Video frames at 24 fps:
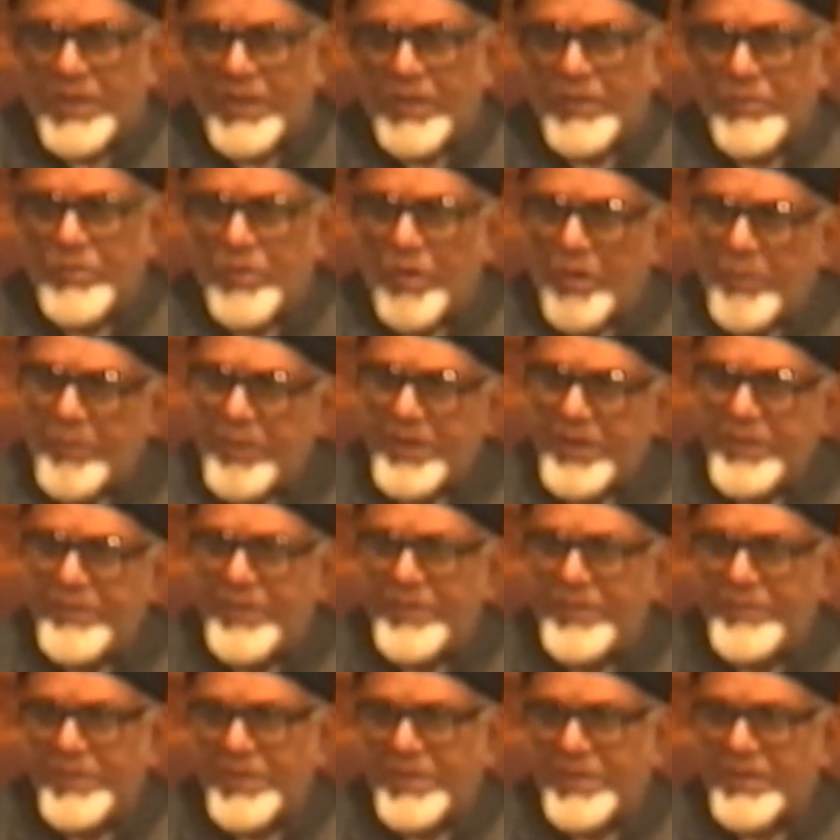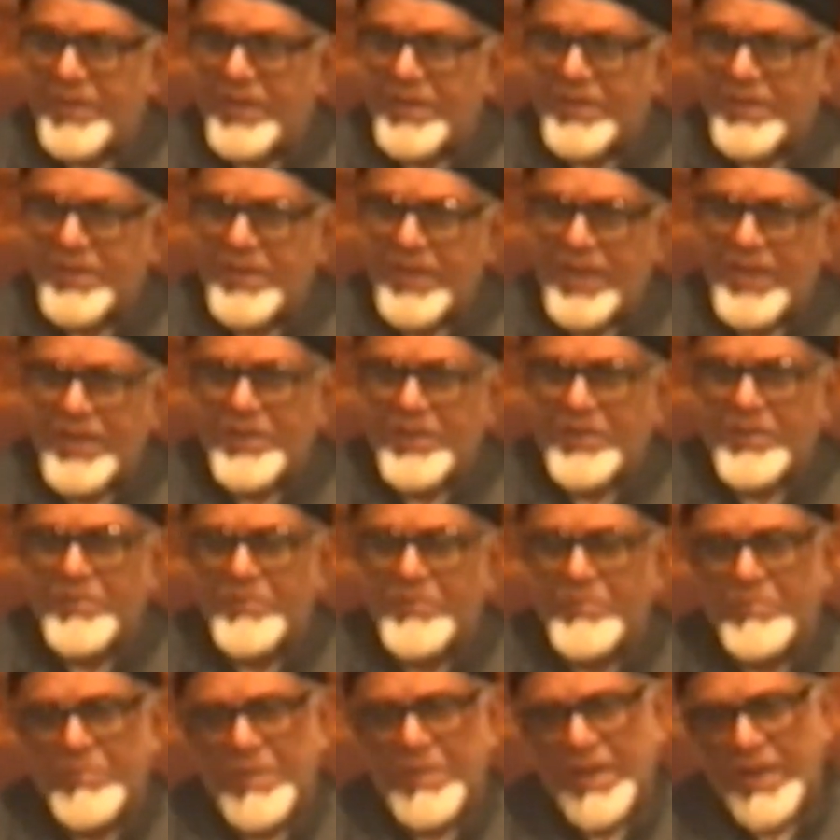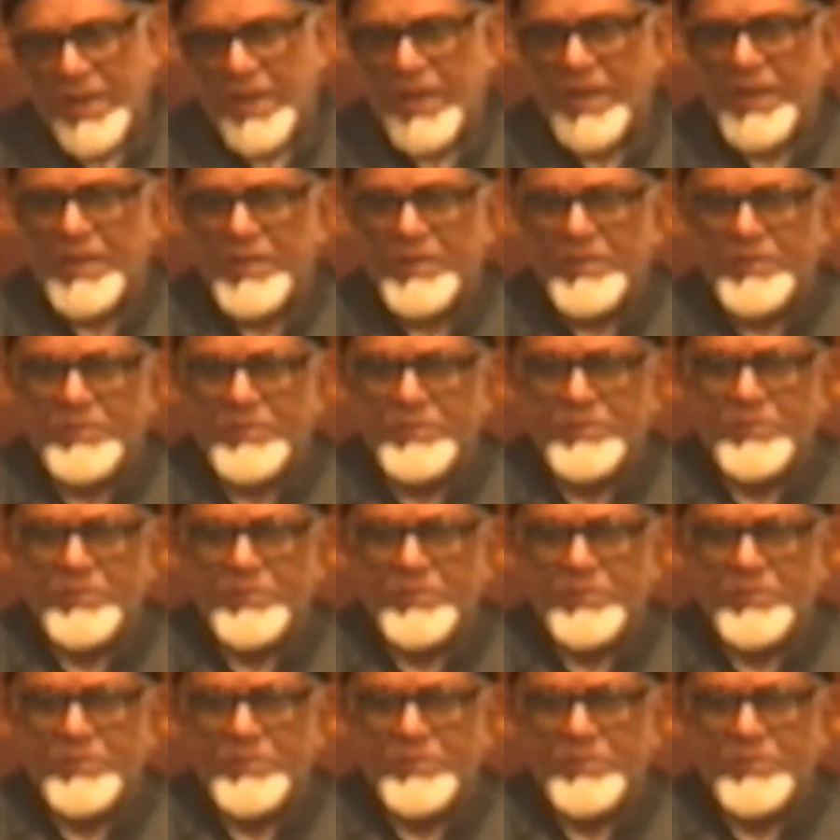Now, normally when we translate bala,